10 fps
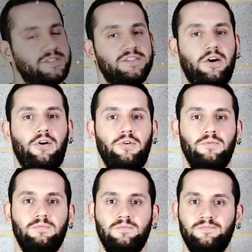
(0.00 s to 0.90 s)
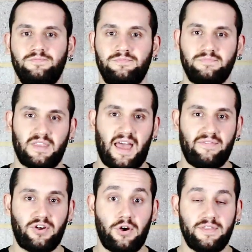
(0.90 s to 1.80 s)
So
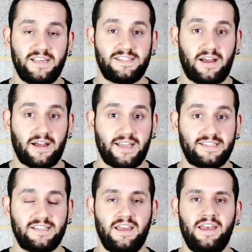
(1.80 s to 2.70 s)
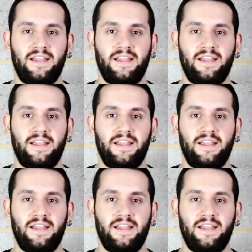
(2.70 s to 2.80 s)
have a go at these targets.